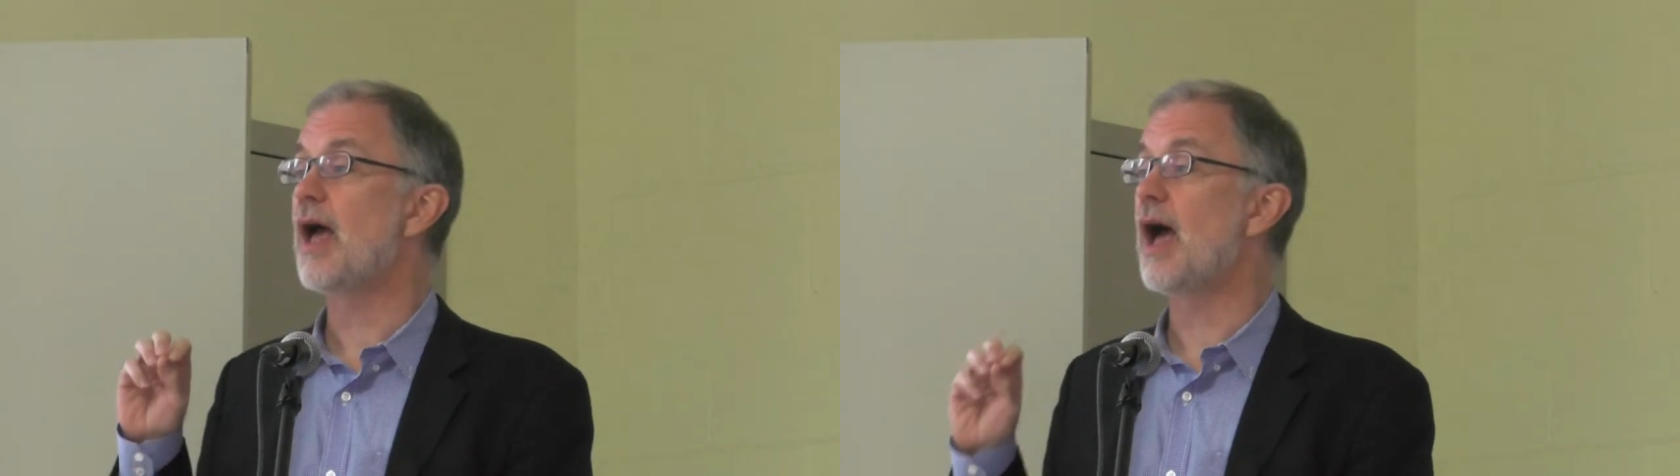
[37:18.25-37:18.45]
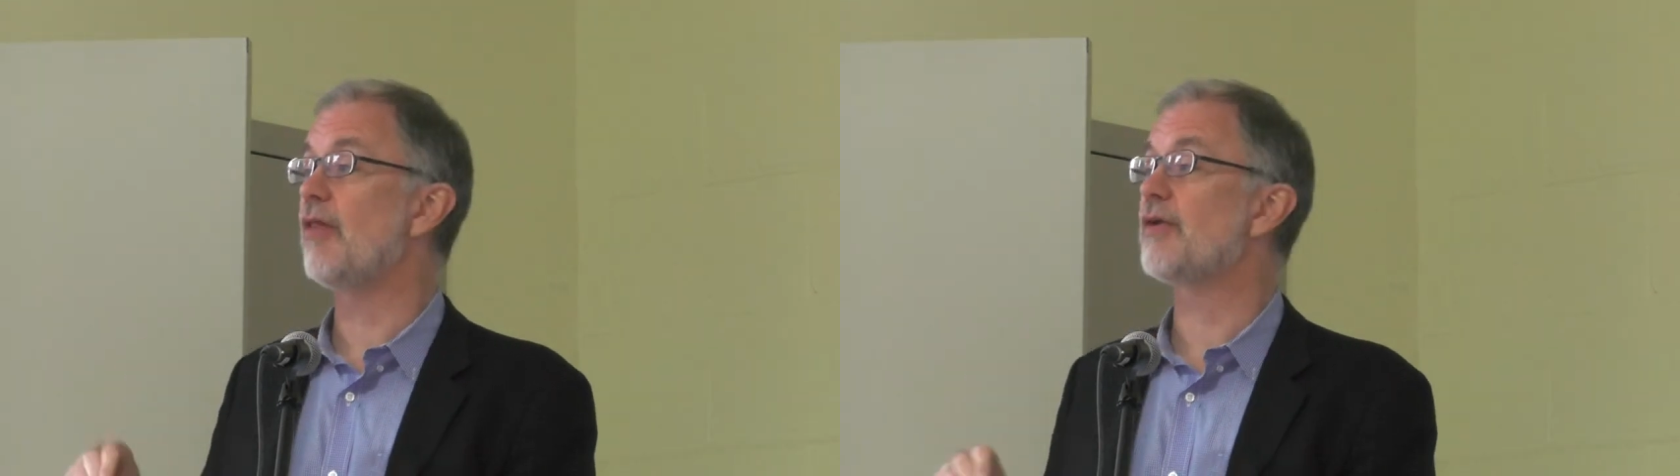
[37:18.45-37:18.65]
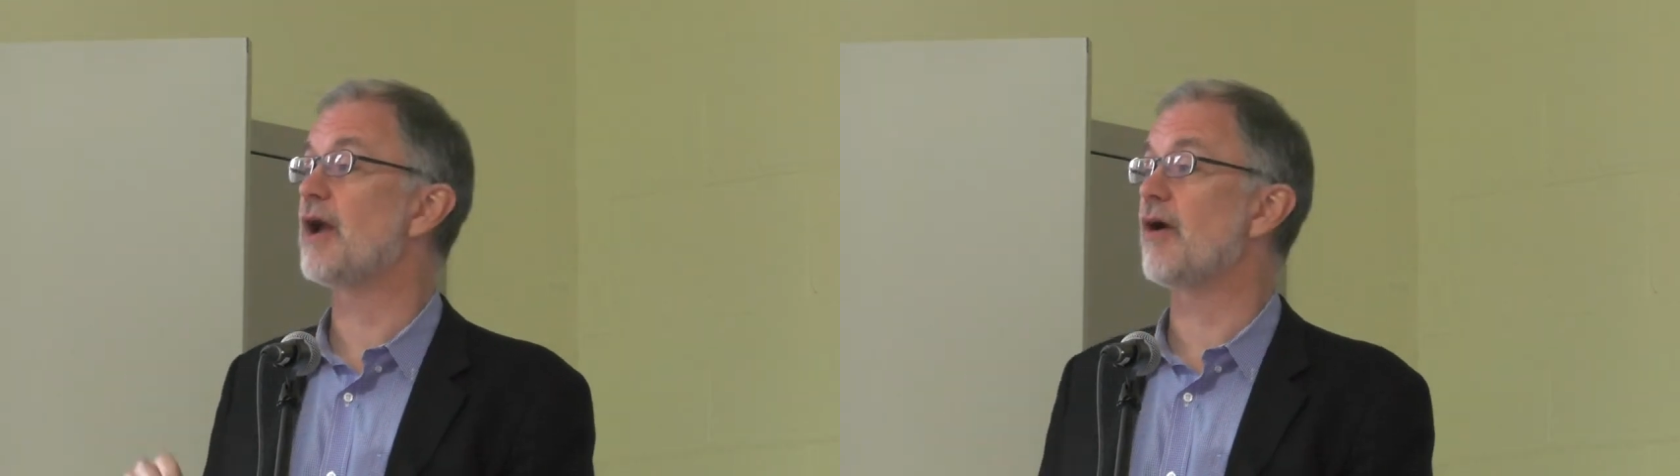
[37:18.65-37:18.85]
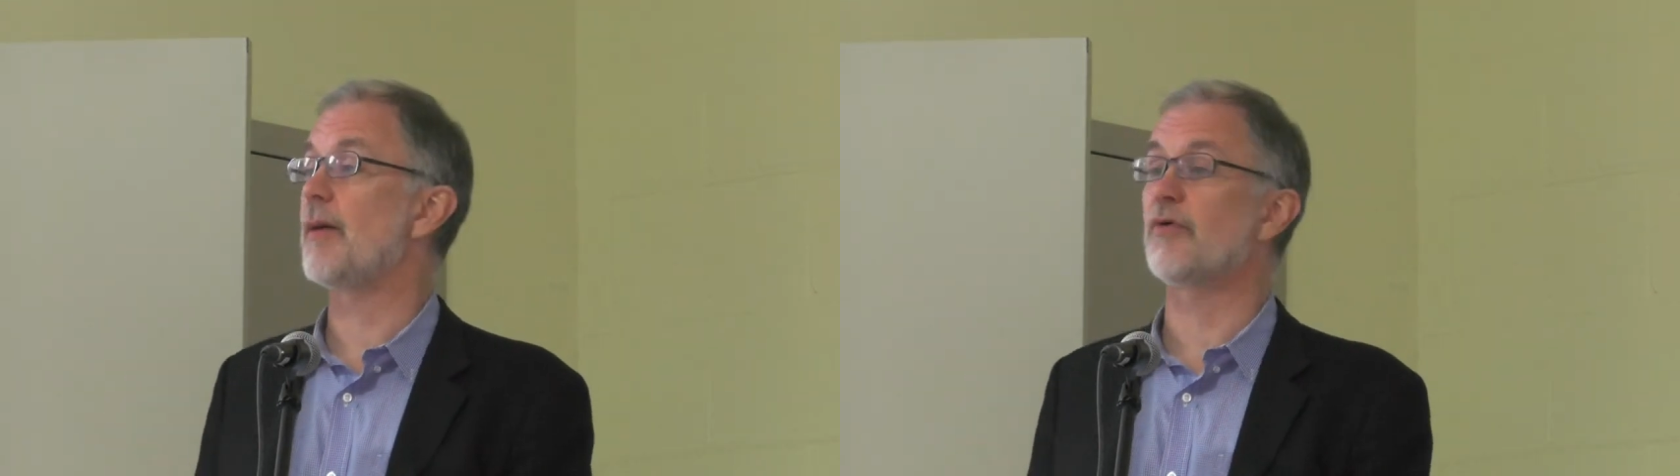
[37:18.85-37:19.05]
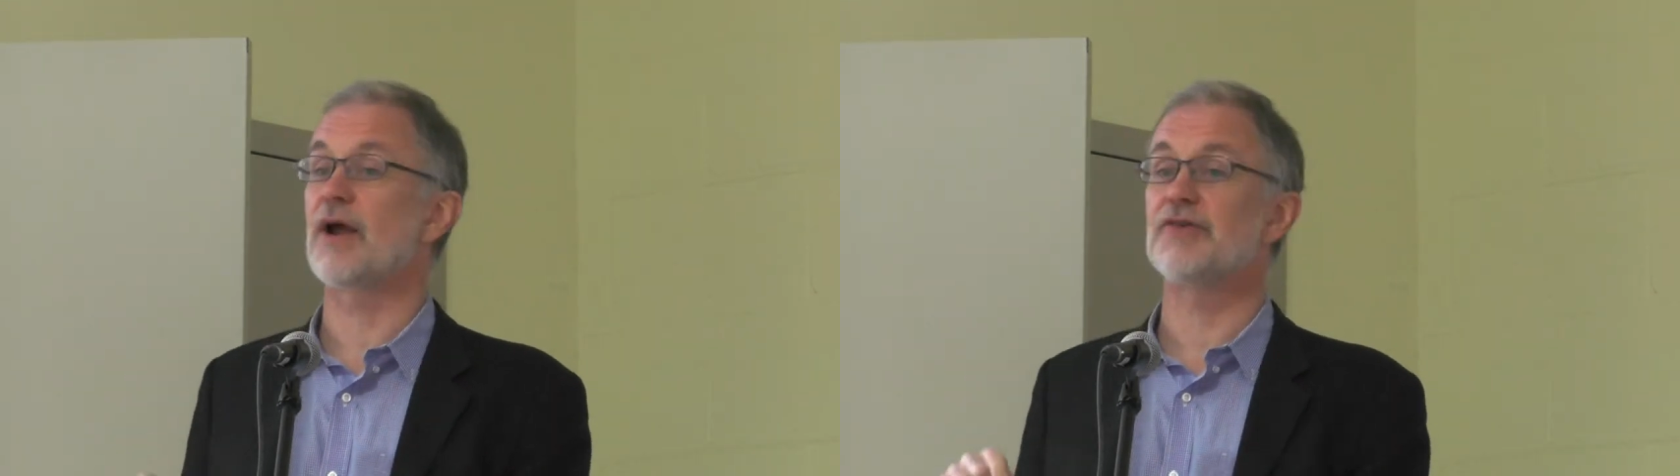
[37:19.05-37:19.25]
healthcare
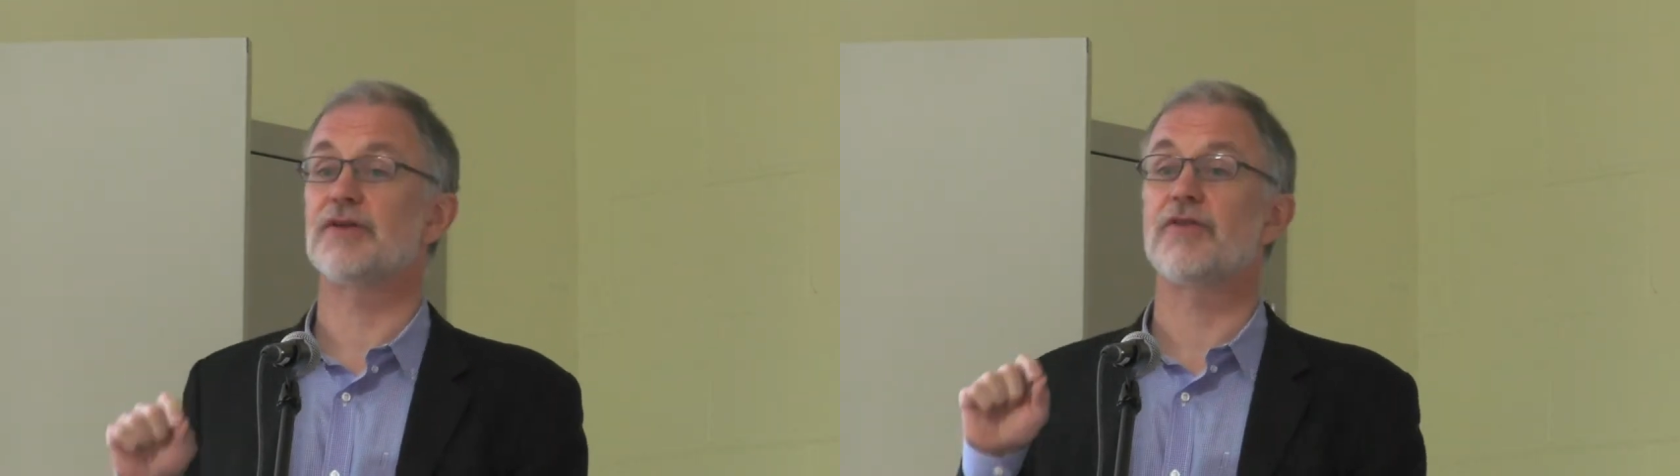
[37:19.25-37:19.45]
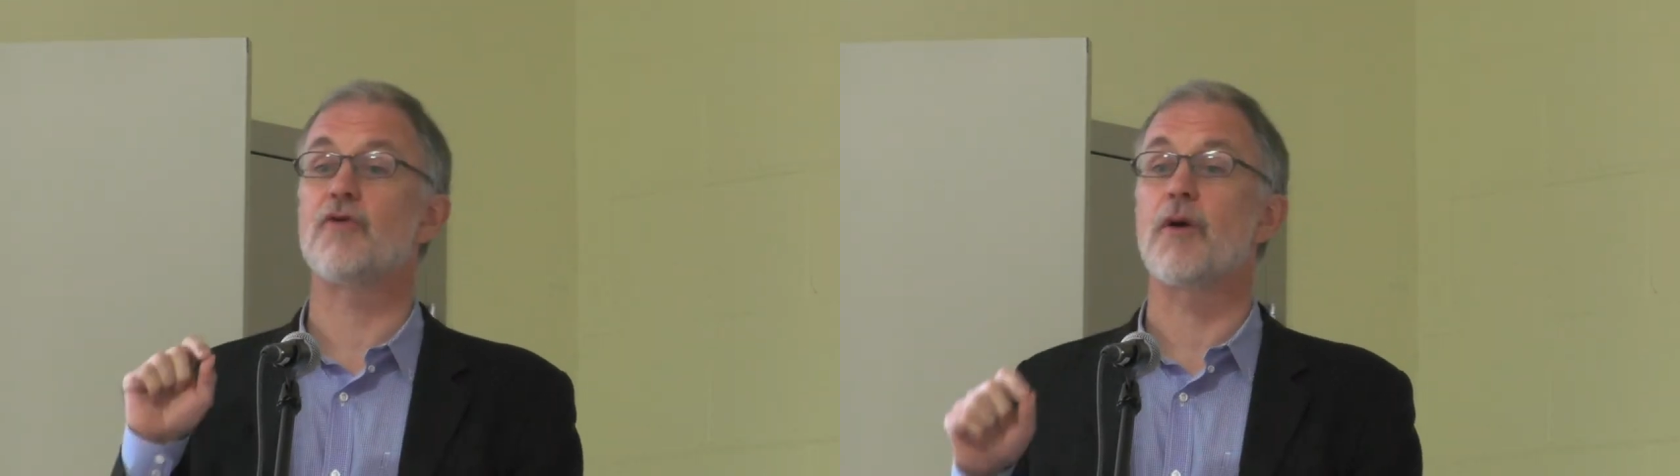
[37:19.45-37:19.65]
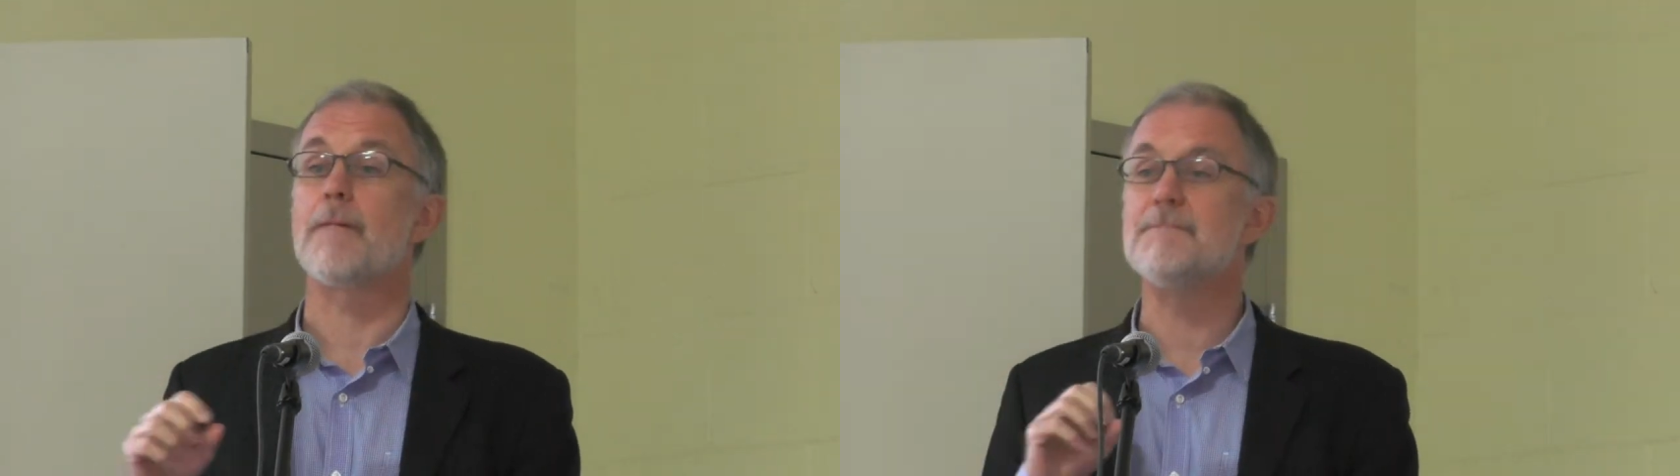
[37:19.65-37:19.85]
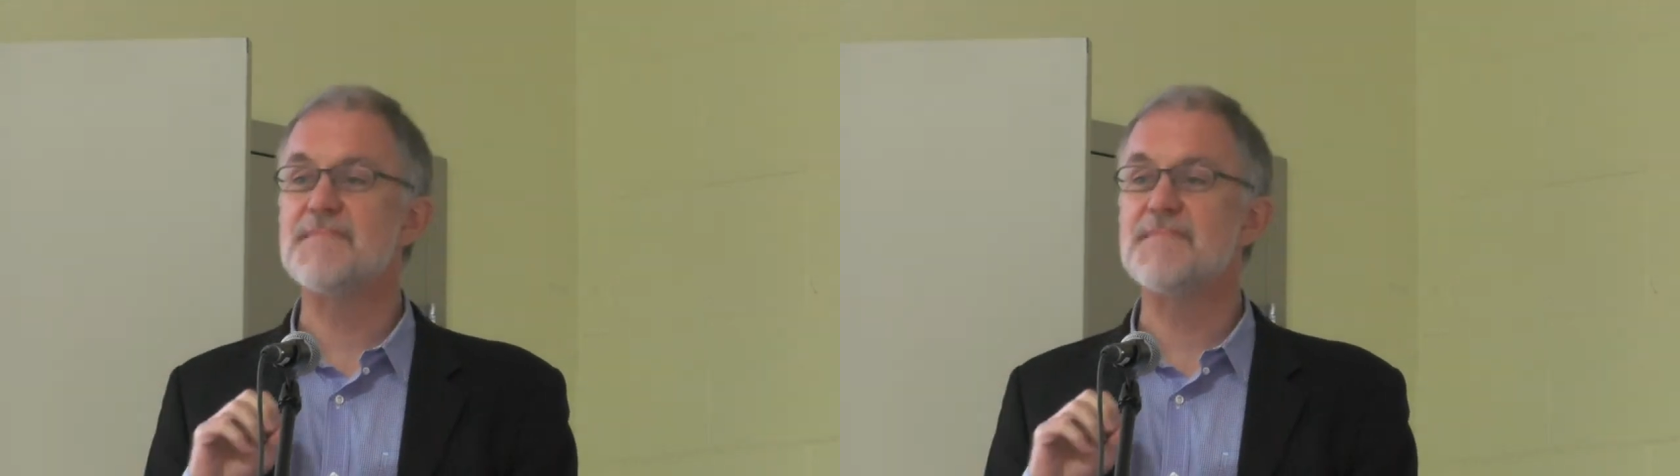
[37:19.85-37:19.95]
operations for